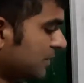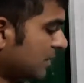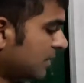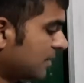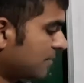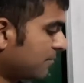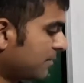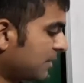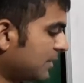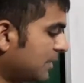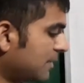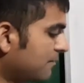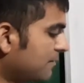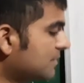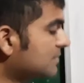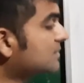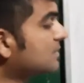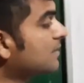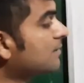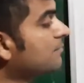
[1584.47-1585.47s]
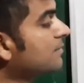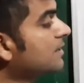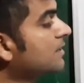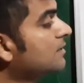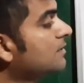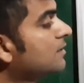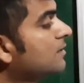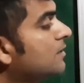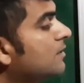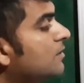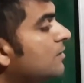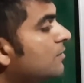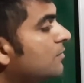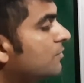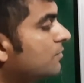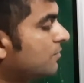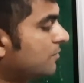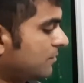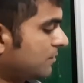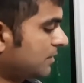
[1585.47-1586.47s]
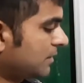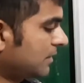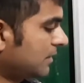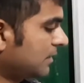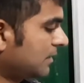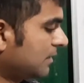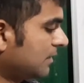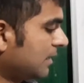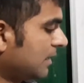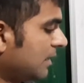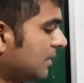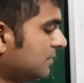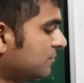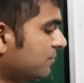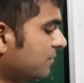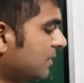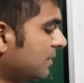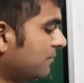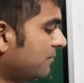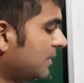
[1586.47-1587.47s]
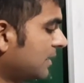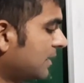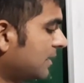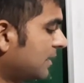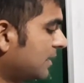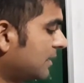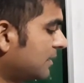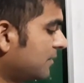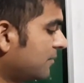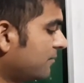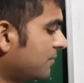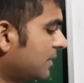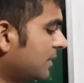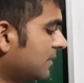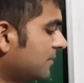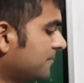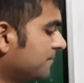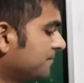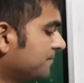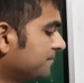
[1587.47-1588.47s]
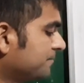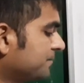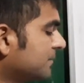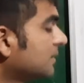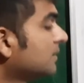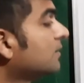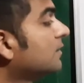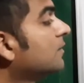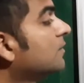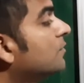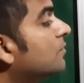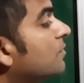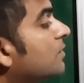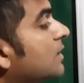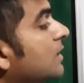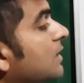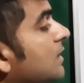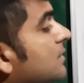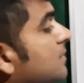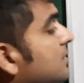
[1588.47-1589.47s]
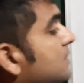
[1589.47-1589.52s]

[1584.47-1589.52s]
number 11 7. Next one we are getting what? Okay, let